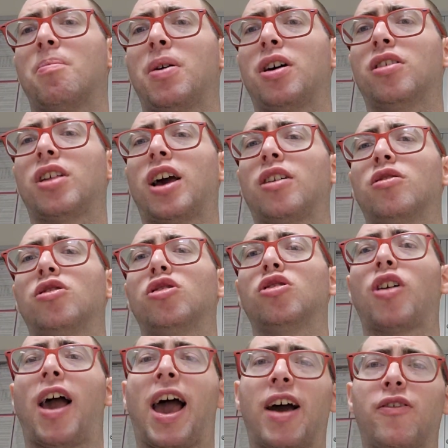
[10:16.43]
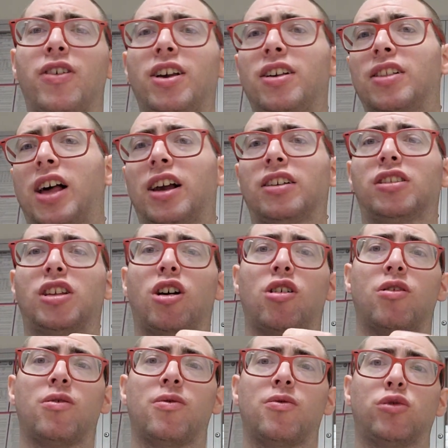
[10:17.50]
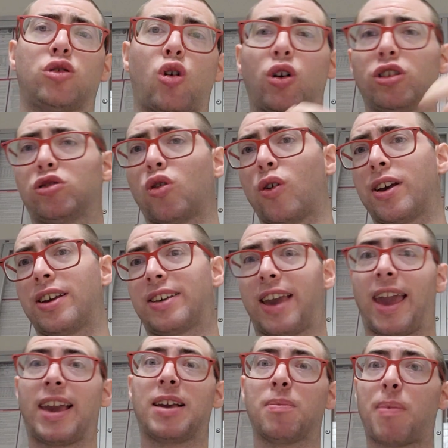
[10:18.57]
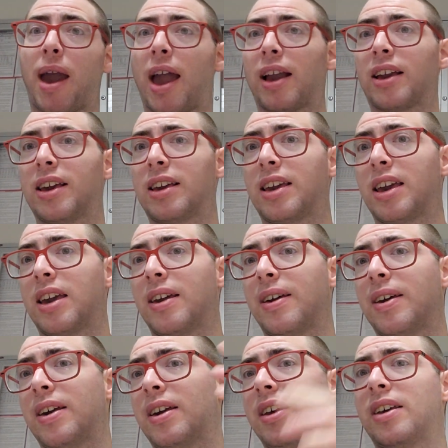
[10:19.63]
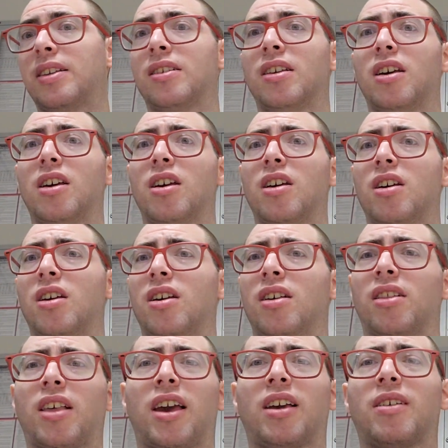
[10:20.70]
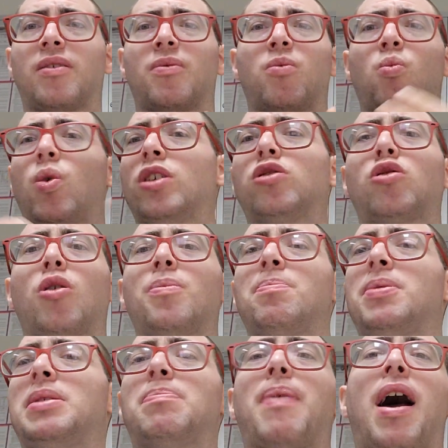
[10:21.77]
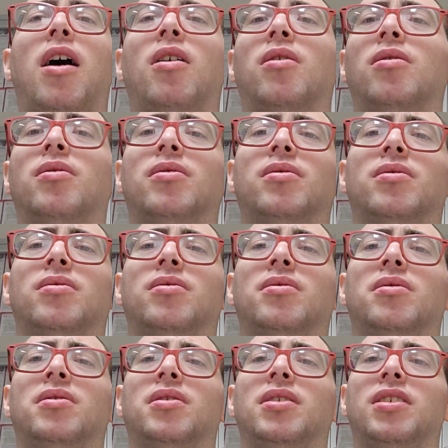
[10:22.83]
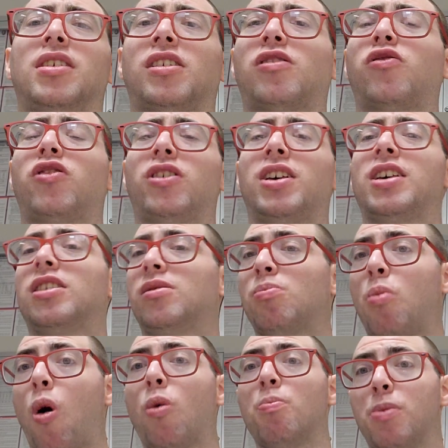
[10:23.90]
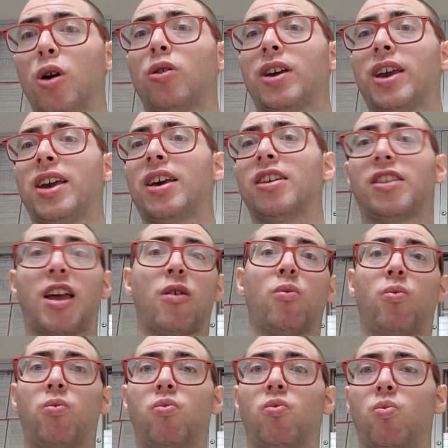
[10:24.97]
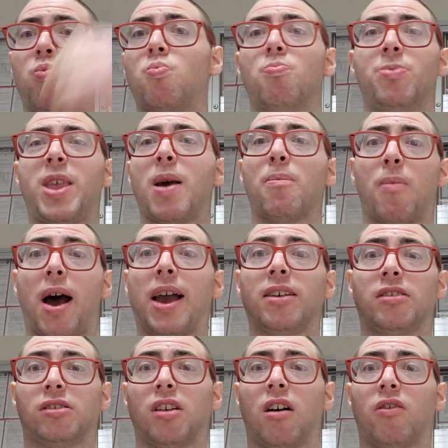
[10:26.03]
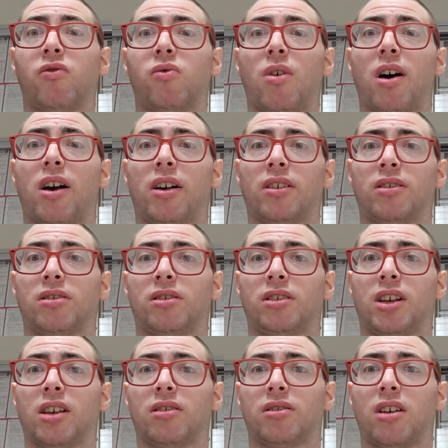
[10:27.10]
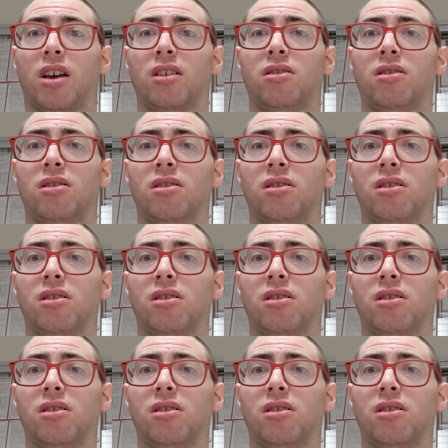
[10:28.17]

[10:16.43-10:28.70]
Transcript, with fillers: But like having like the Toy Story gang back again. Like, what's gonna be about? It's, it's more milking it than than my stuff was, like I said.